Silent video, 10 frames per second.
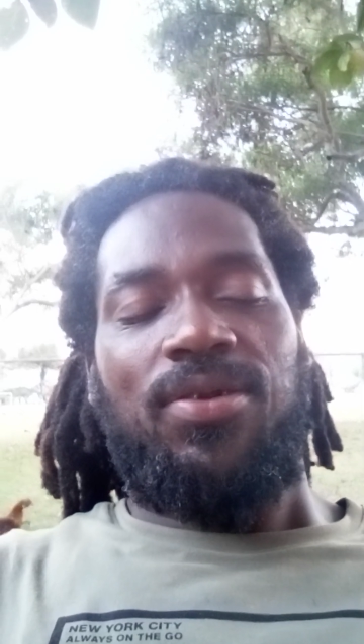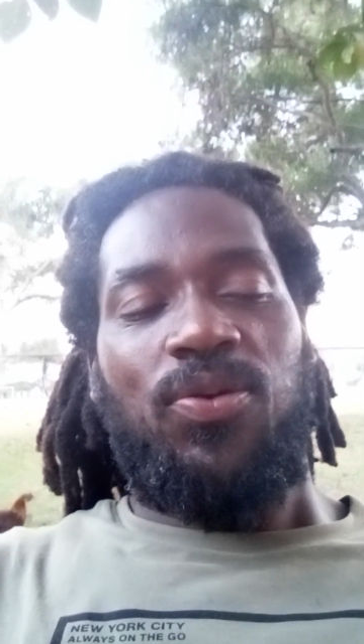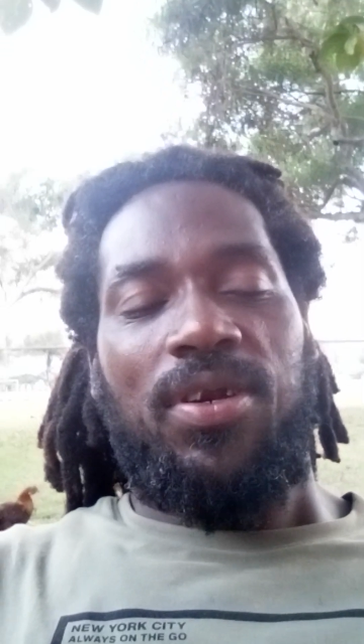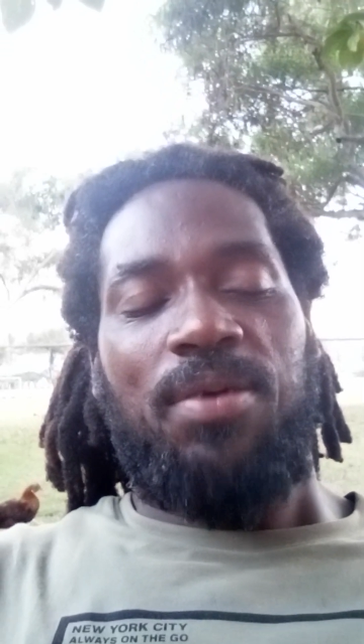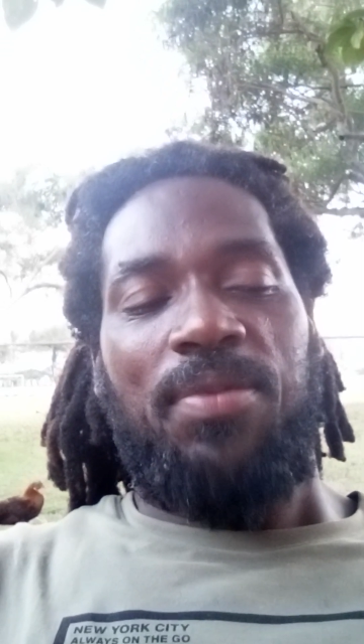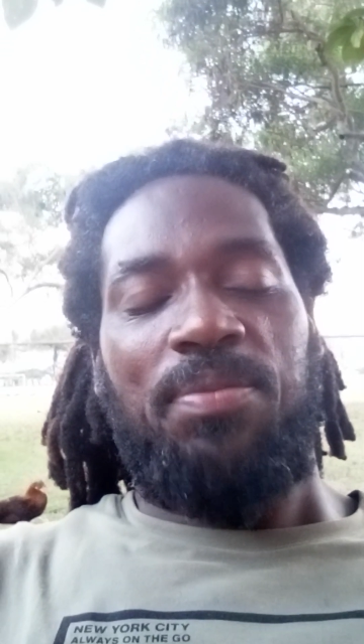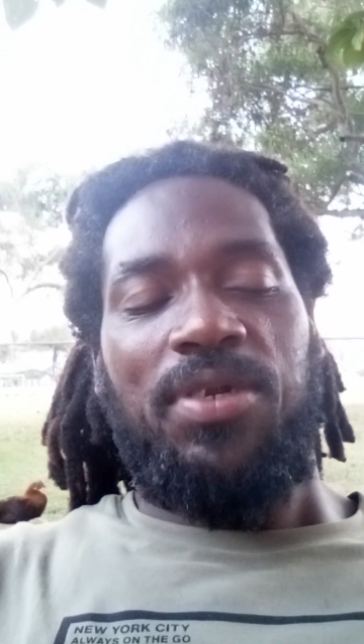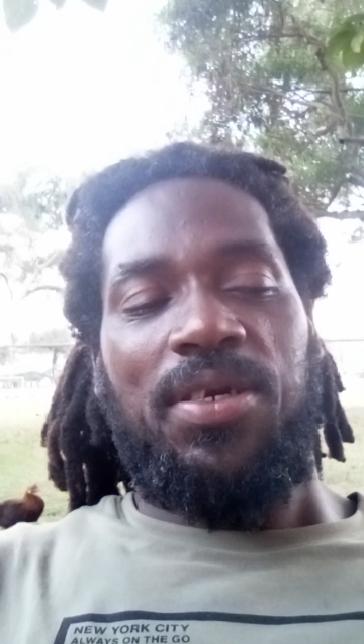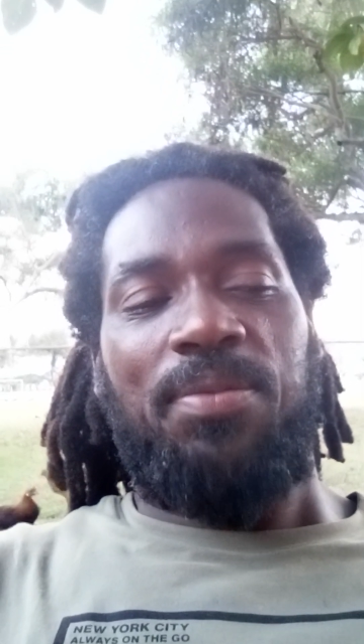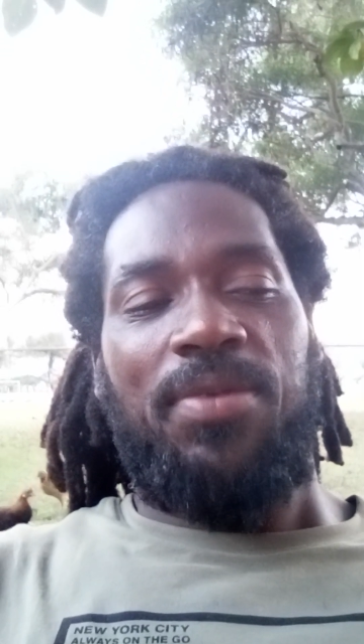There's all the
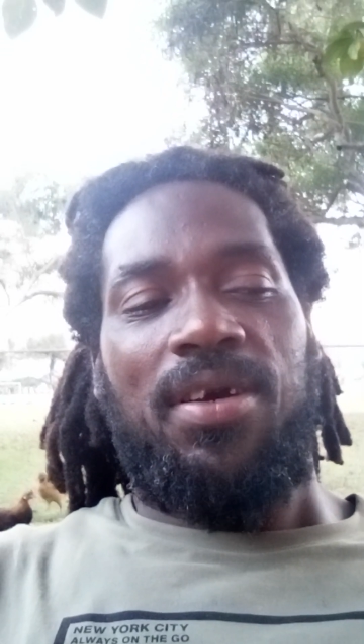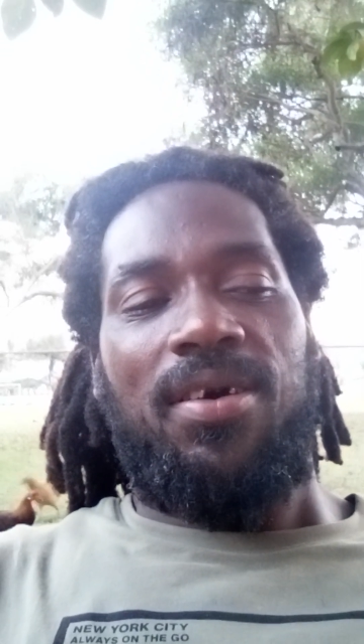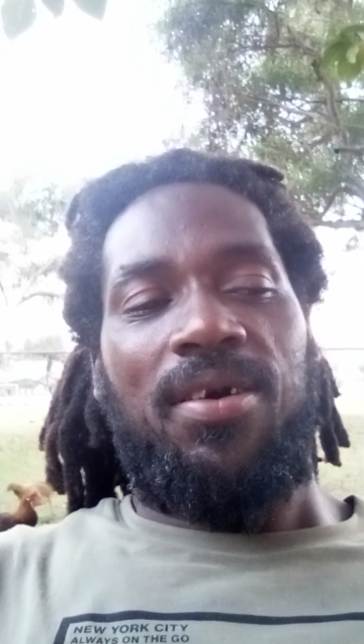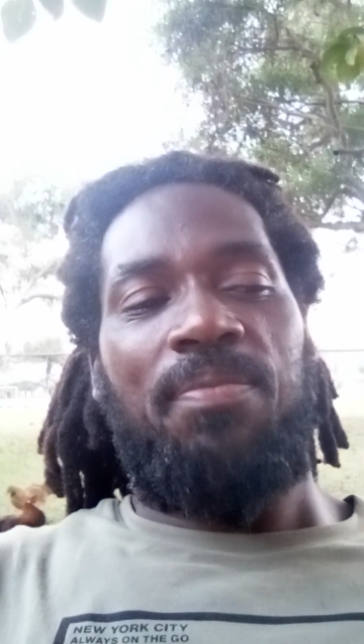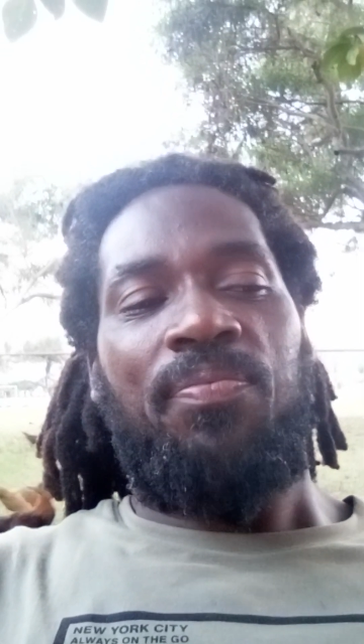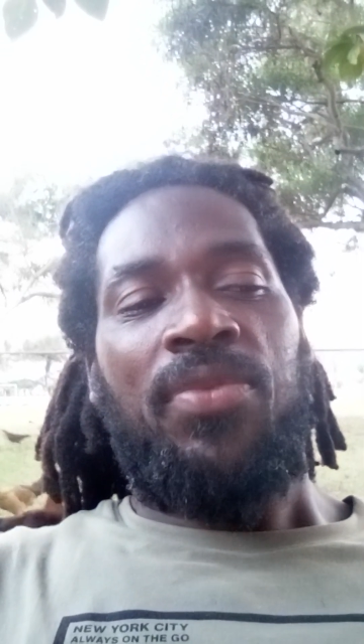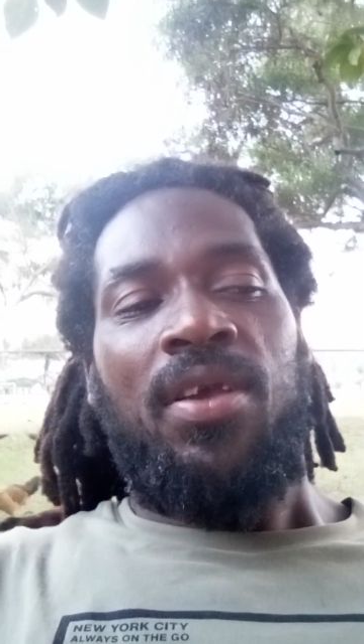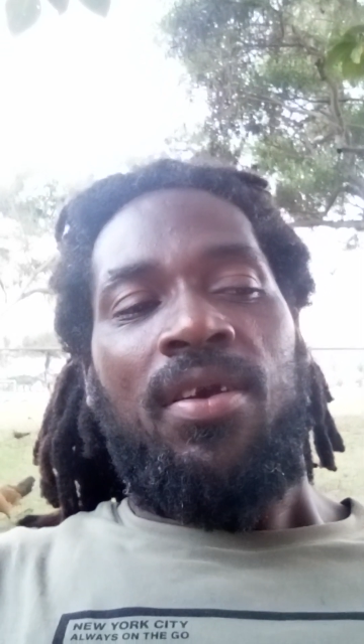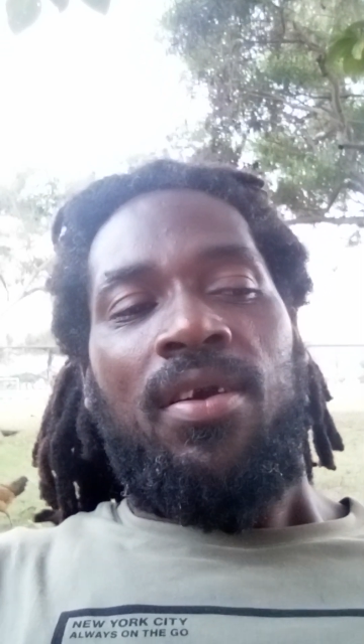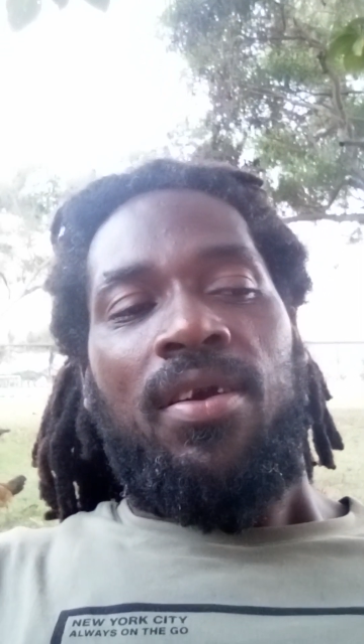commandment jump, um,
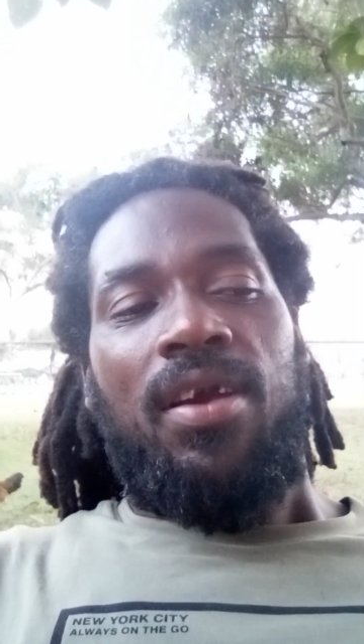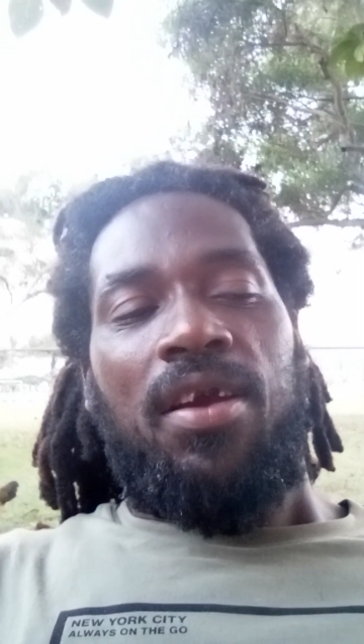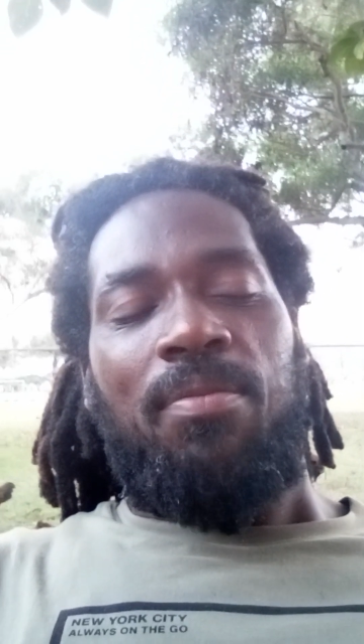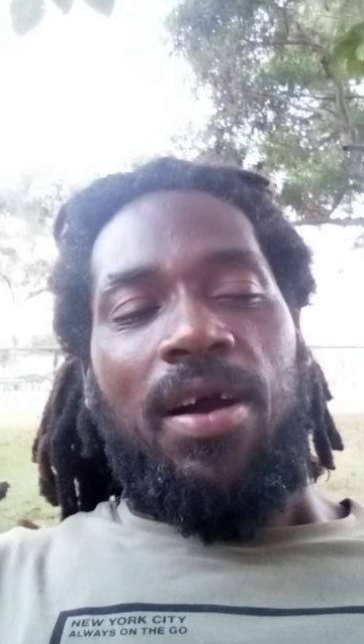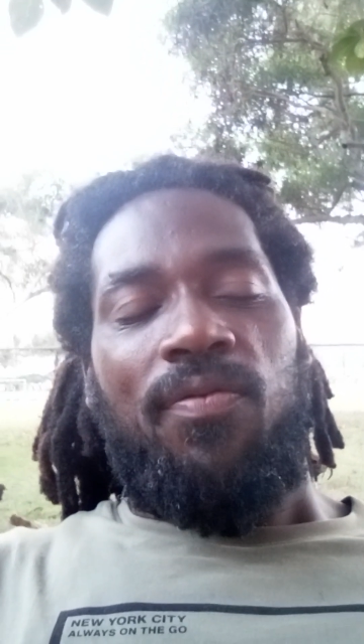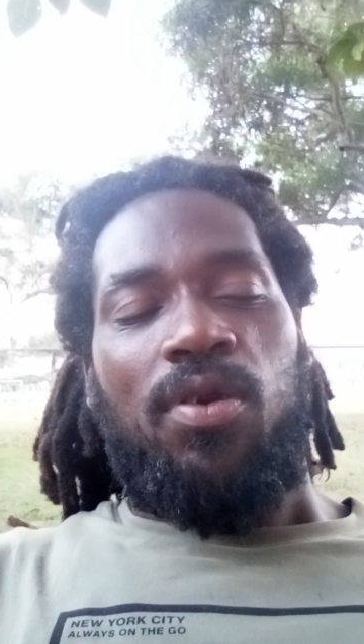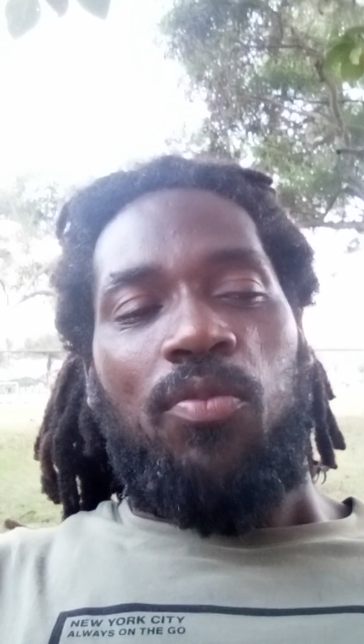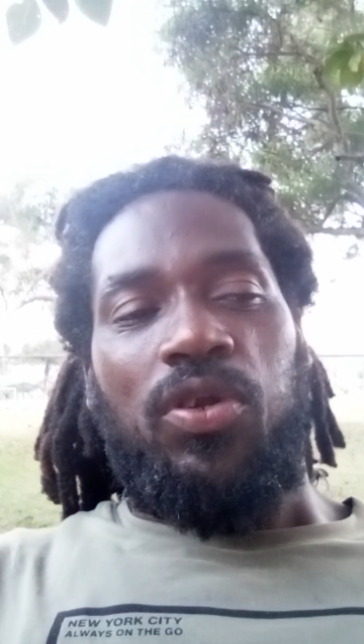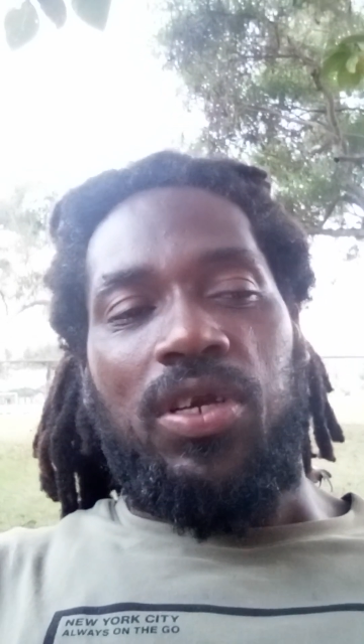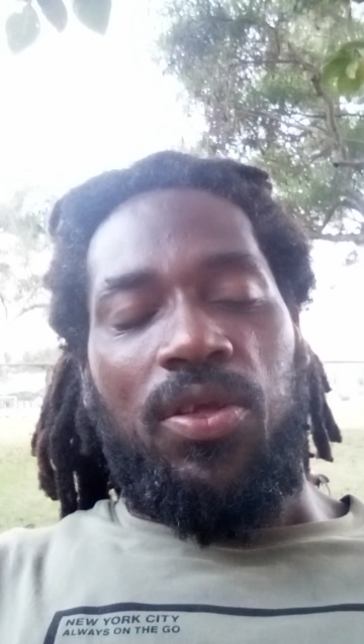everybody from the
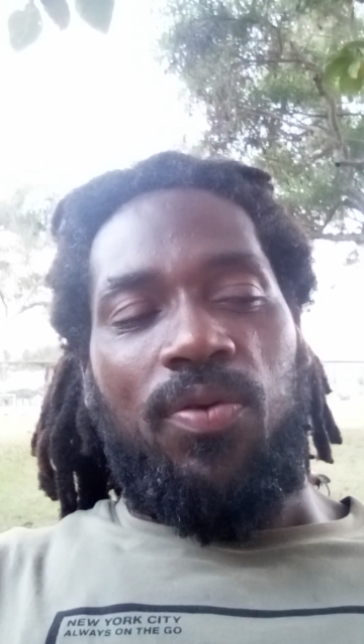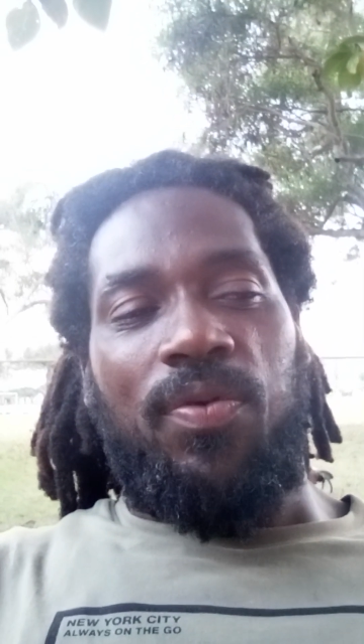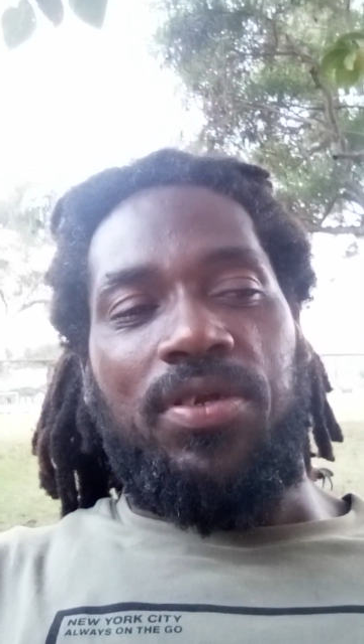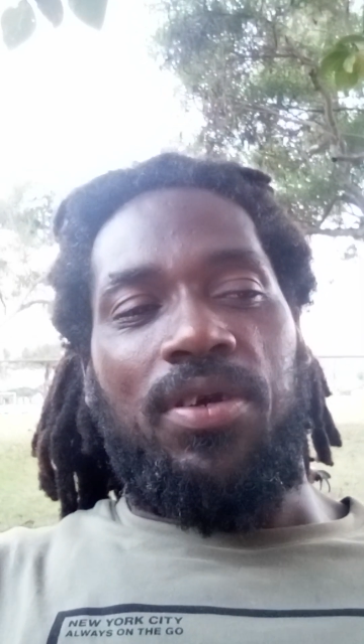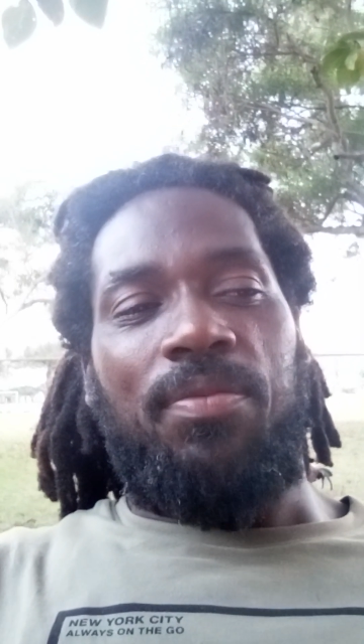multi universe,